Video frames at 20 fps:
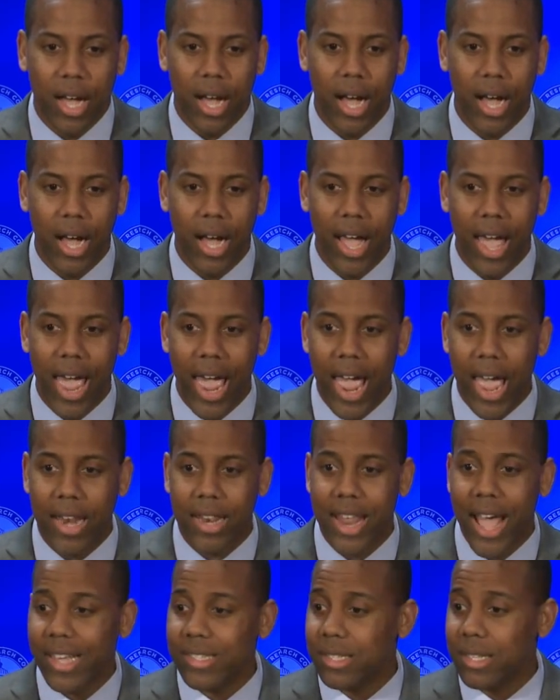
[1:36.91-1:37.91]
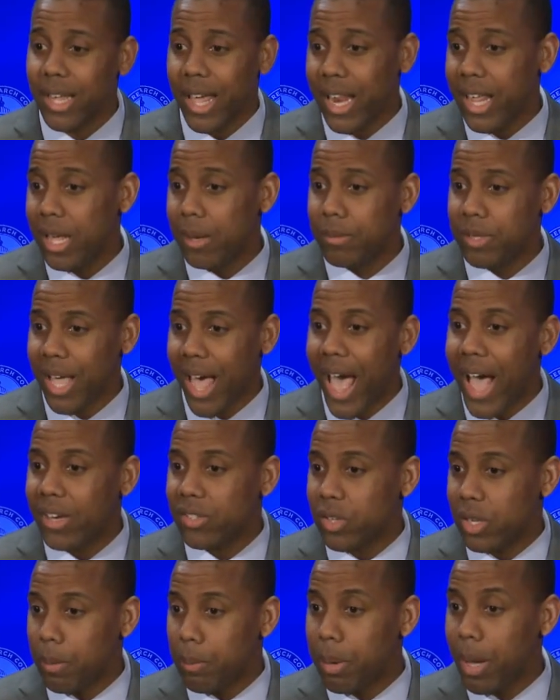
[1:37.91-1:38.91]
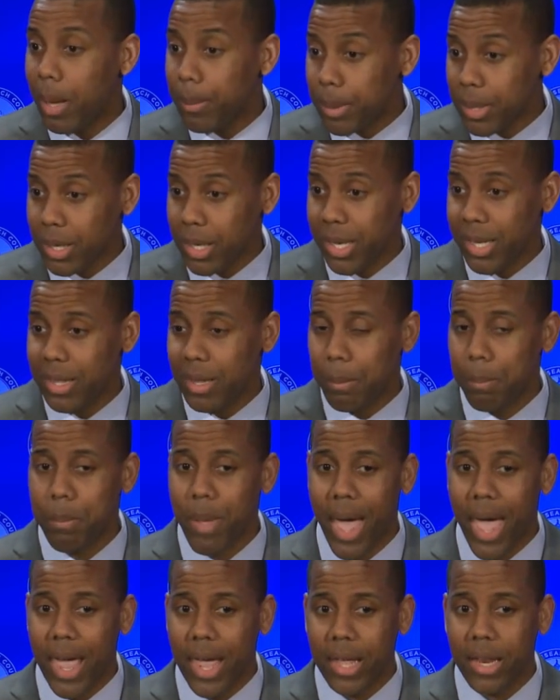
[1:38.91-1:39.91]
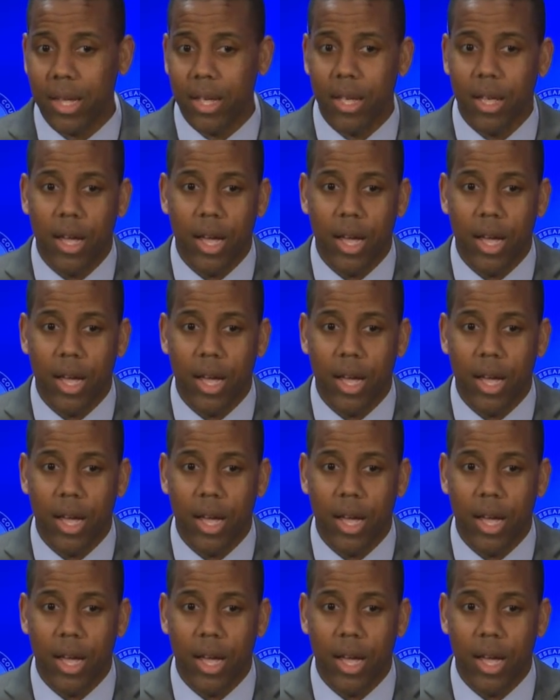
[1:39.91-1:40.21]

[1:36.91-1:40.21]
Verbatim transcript: And that's led him to actually publicly debate